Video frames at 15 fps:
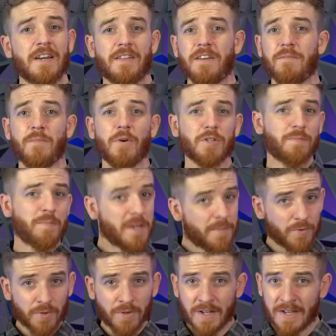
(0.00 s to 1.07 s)
that most
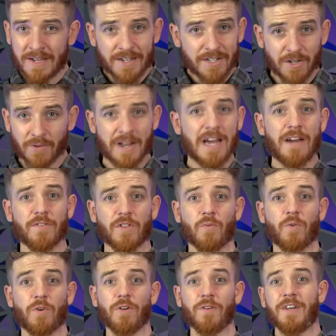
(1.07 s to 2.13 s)
people don't have in the
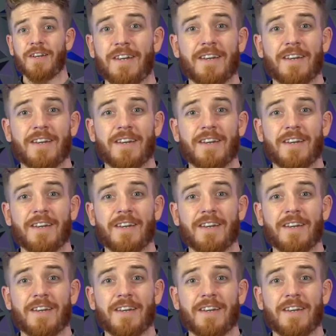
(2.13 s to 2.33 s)
world.